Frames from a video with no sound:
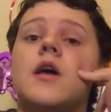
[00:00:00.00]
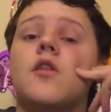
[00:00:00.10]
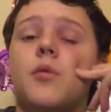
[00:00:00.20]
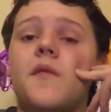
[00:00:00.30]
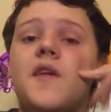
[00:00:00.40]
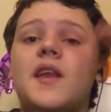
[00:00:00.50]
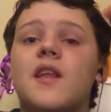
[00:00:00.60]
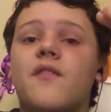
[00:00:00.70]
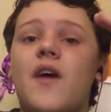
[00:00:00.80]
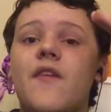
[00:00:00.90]
the ravine
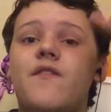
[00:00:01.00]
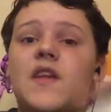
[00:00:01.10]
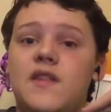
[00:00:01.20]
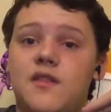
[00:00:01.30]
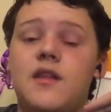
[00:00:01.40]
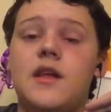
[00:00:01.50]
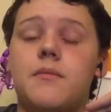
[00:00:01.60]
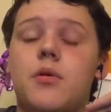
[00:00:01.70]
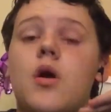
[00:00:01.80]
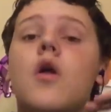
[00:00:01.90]
is five feet
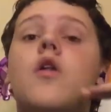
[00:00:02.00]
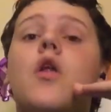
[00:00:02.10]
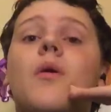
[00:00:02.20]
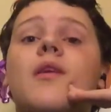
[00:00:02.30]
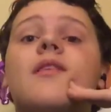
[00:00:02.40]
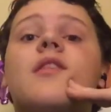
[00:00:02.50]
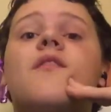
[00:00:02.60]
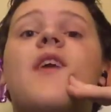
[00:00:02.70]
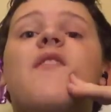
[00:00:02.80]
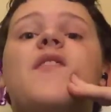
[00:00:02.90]
deep. No, he said the
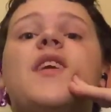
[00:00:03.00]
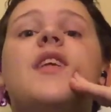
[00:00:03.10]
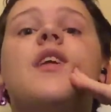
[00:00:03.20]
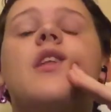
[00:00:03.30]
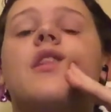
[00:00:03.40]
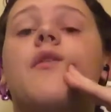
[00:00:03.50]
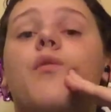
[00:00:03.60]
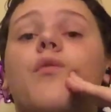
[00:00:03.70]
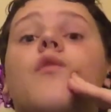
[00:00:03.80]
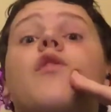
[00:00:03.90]
five feet, the
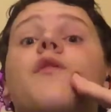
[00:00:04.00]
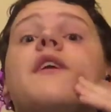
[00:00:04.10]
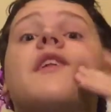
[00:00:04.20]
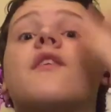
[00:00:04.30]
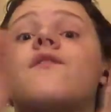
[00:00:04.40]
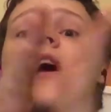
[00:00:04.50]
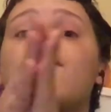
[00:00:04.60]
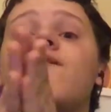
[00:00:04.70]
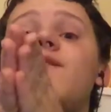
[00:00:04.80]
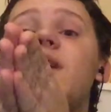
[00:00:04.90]
ravine is five
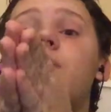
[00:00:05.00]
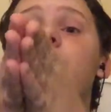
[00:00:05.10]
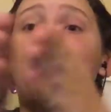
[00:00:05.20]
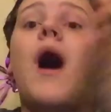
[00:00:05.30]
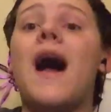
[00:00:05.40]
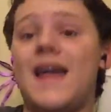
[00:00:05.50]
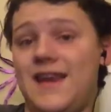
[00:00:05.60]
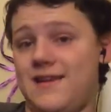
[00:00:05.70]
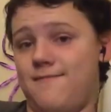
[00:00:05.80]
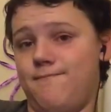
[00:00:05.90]
feet wide.